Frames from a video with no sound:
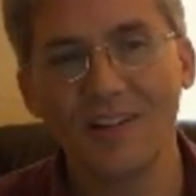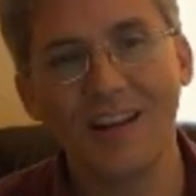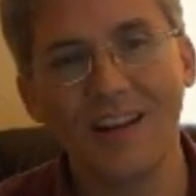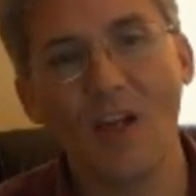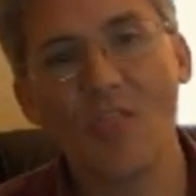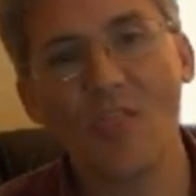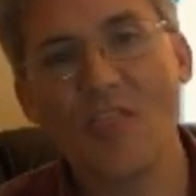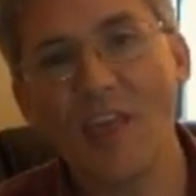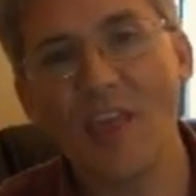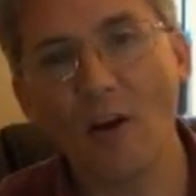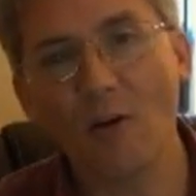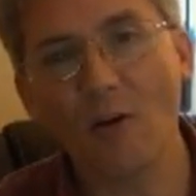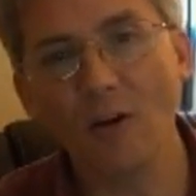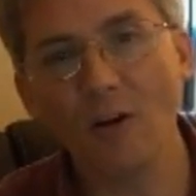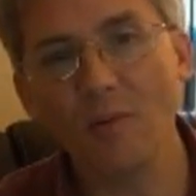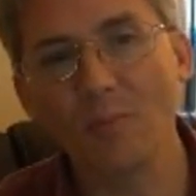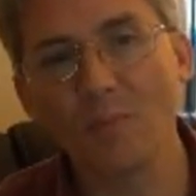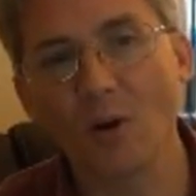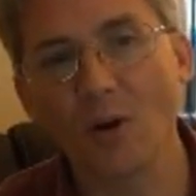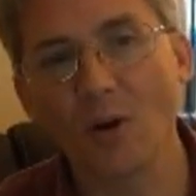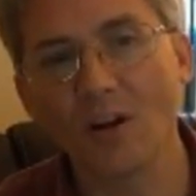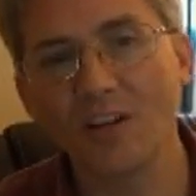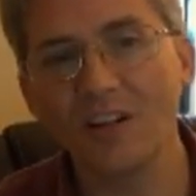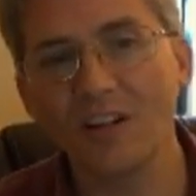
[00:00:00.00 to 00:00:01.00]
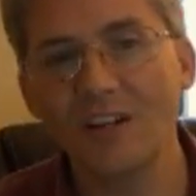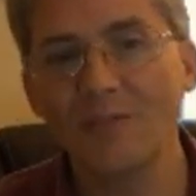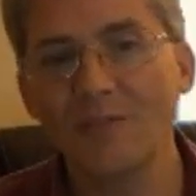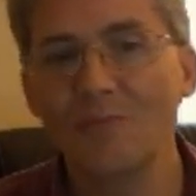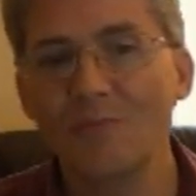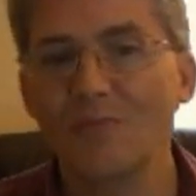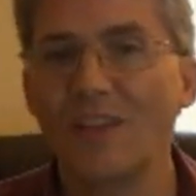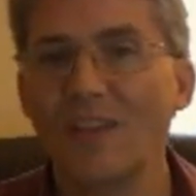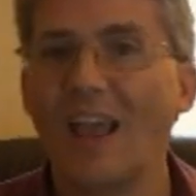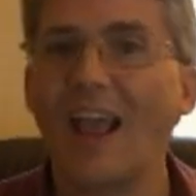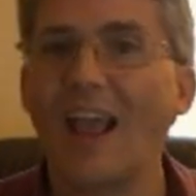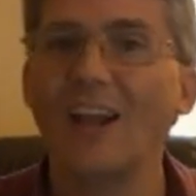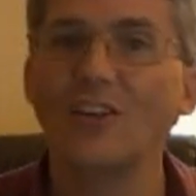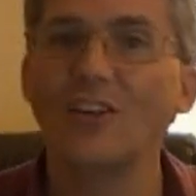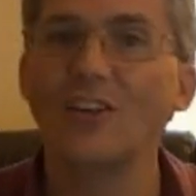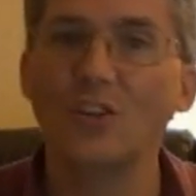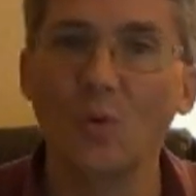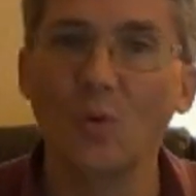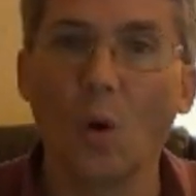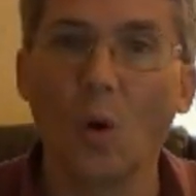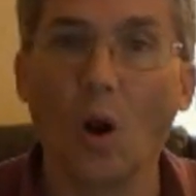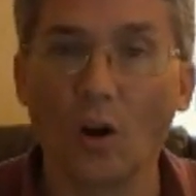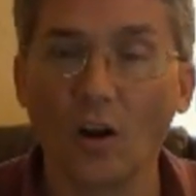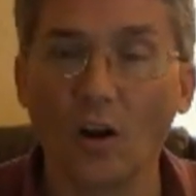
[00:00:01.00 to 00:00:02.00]
Now they're in Burgundy and
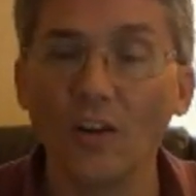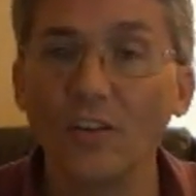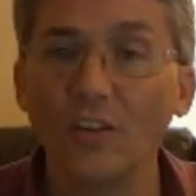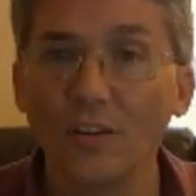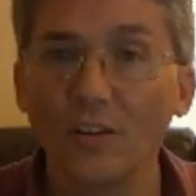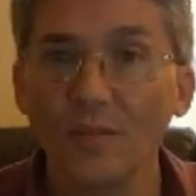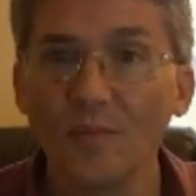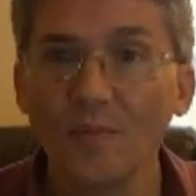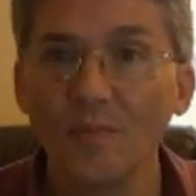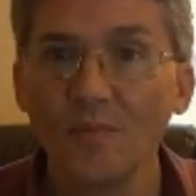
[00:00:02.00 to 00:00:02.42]
you aren't